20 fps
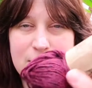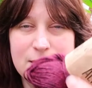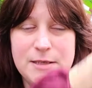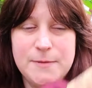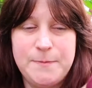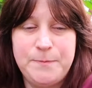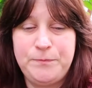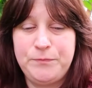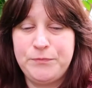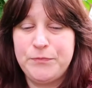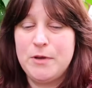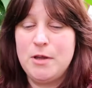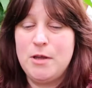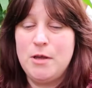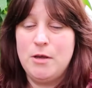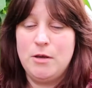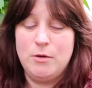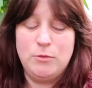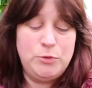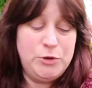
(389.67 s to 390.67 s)
it,
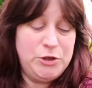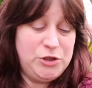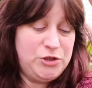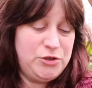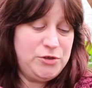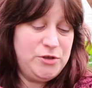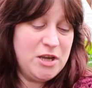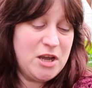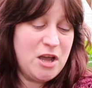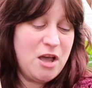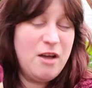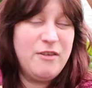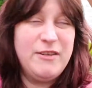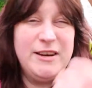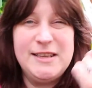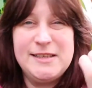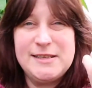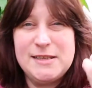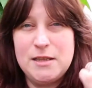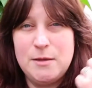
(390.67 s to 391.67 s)
which you can't
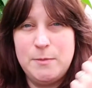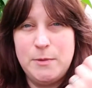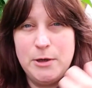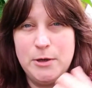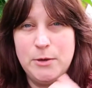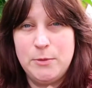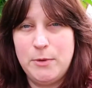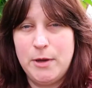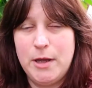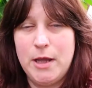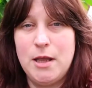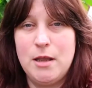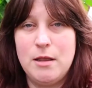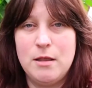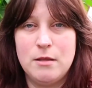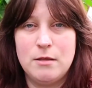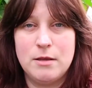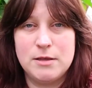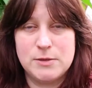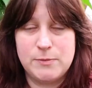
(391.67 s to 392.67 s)
really see the blue
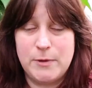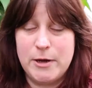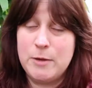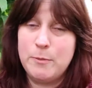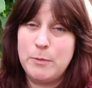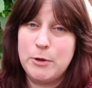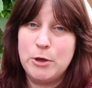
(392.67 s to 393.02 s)
in the sweater,